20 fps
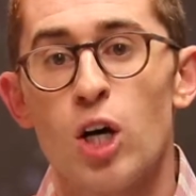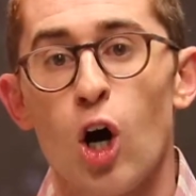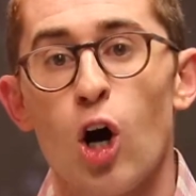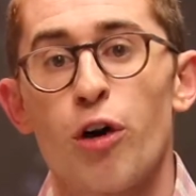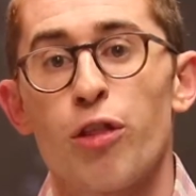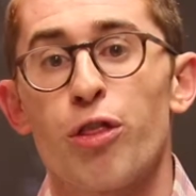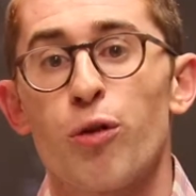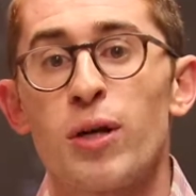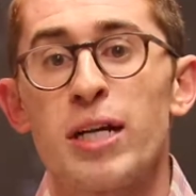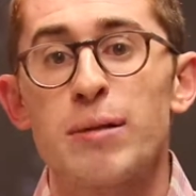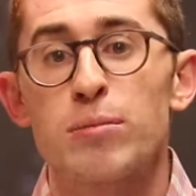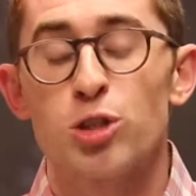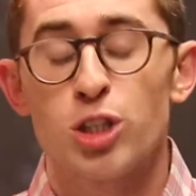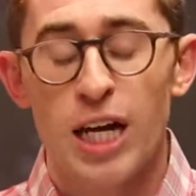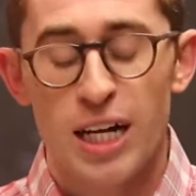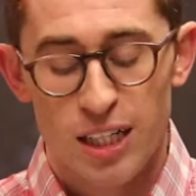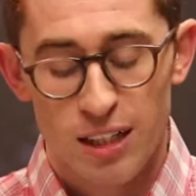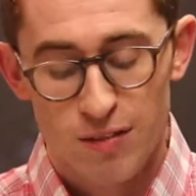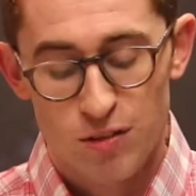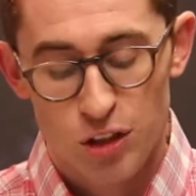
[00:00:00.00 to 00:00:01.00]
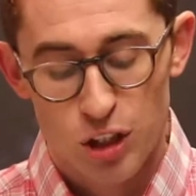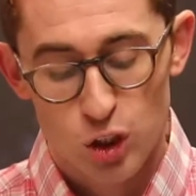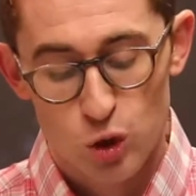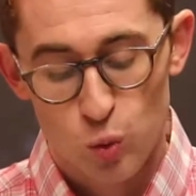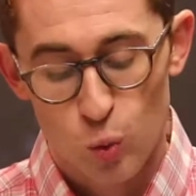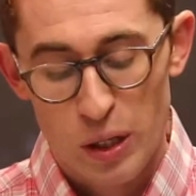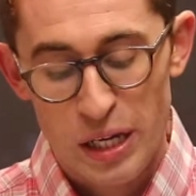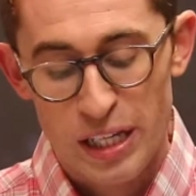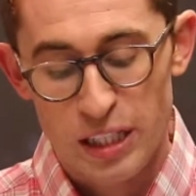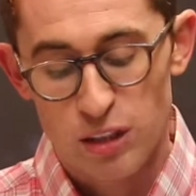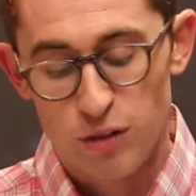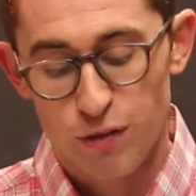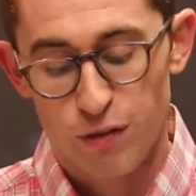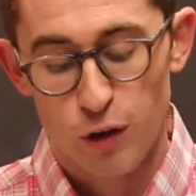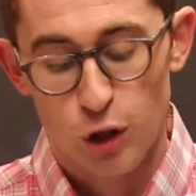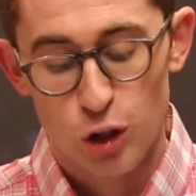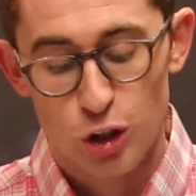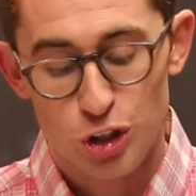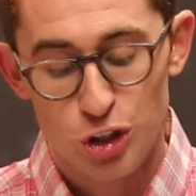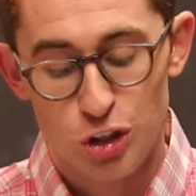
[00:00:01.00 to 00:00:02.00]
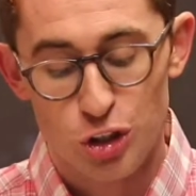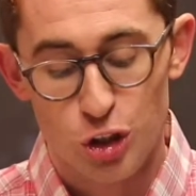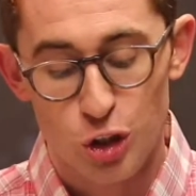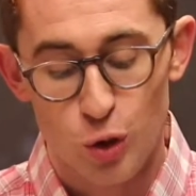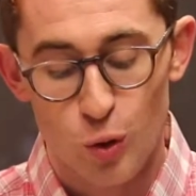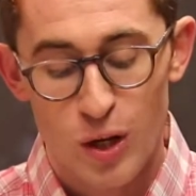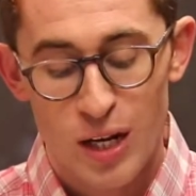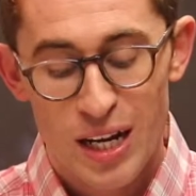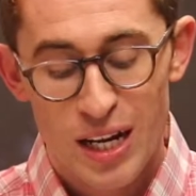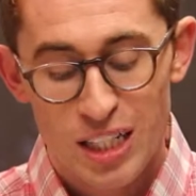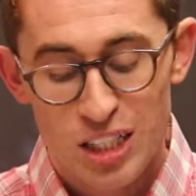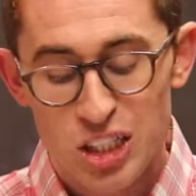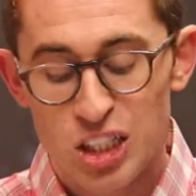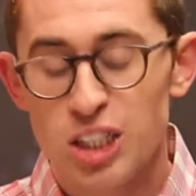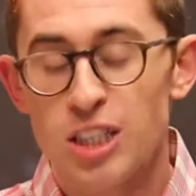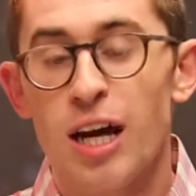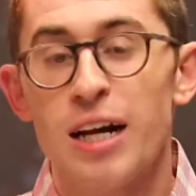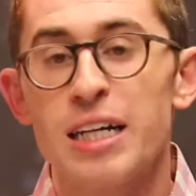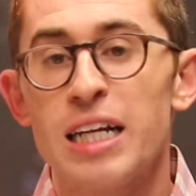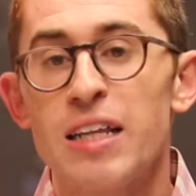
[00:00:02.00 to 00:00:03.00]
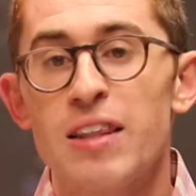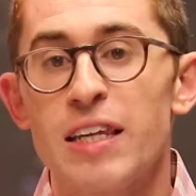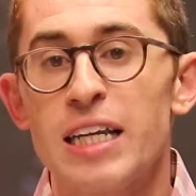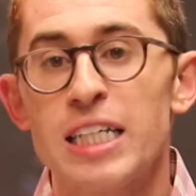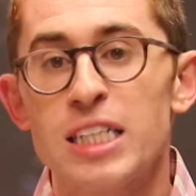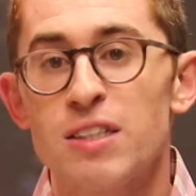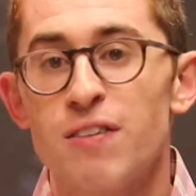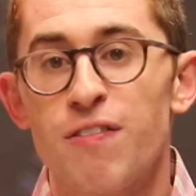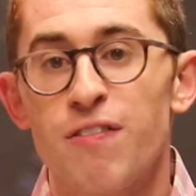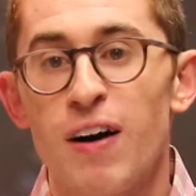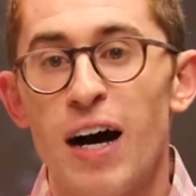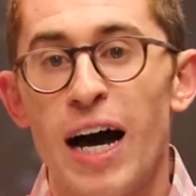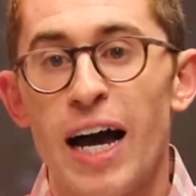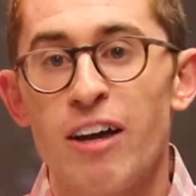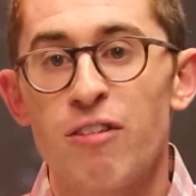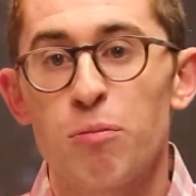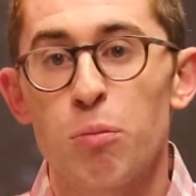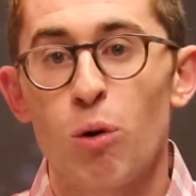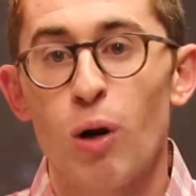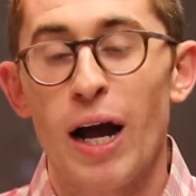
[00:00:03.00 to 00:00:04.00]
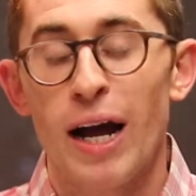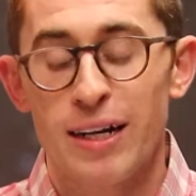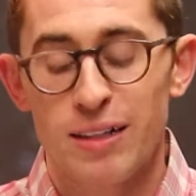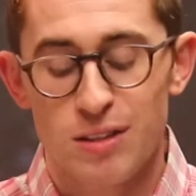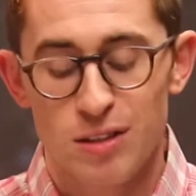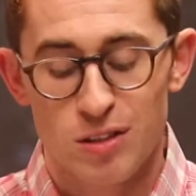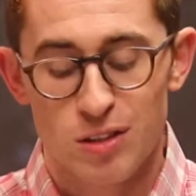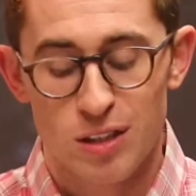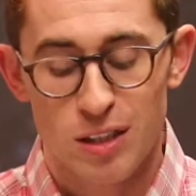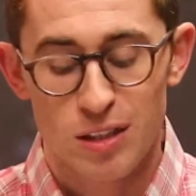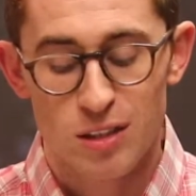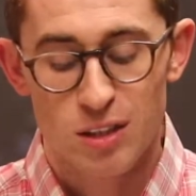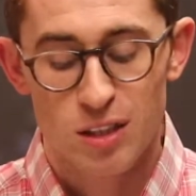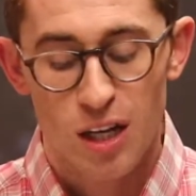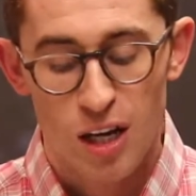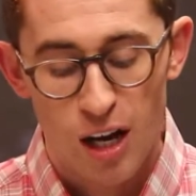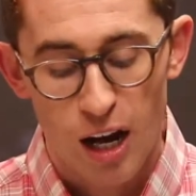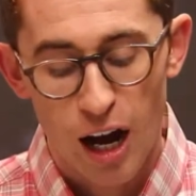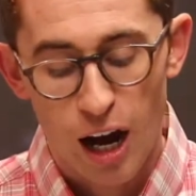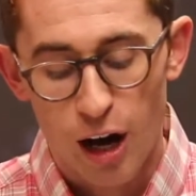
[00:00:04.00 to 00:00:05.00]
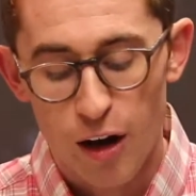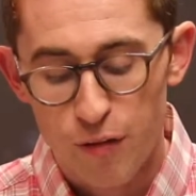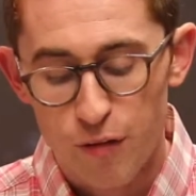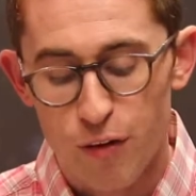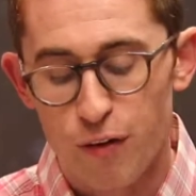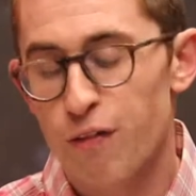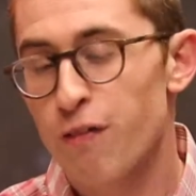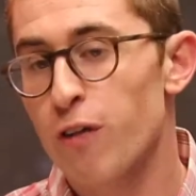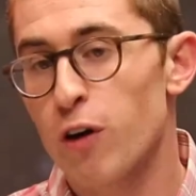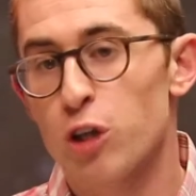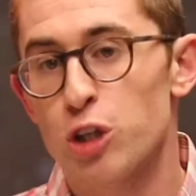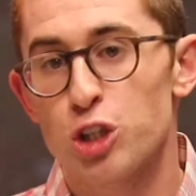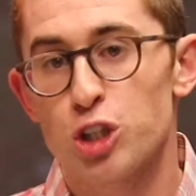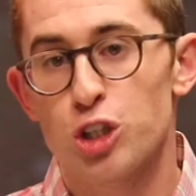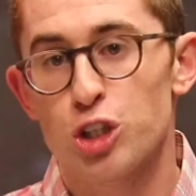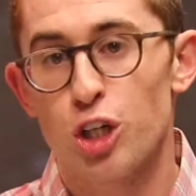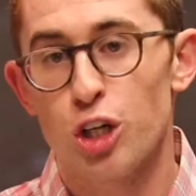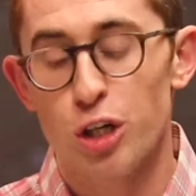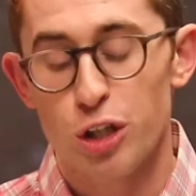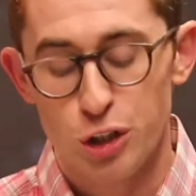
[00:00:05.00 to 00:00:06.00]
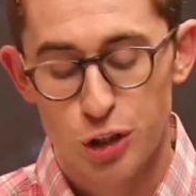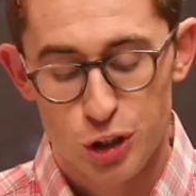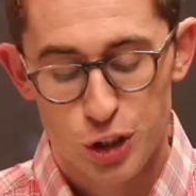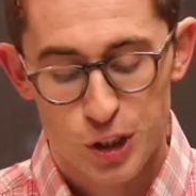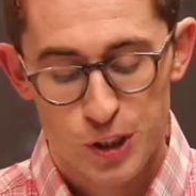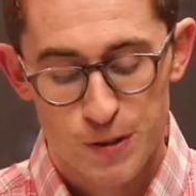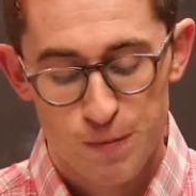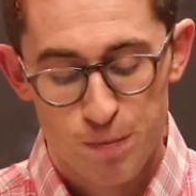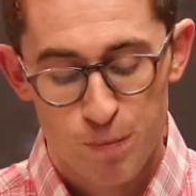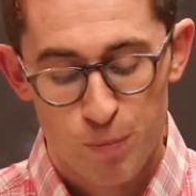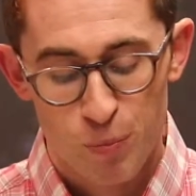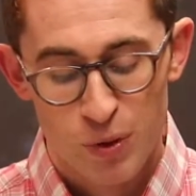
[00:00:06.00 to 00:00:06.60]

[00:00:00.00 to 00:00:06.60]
Our 3 objectives this week is first to study these 5 practices of the first church.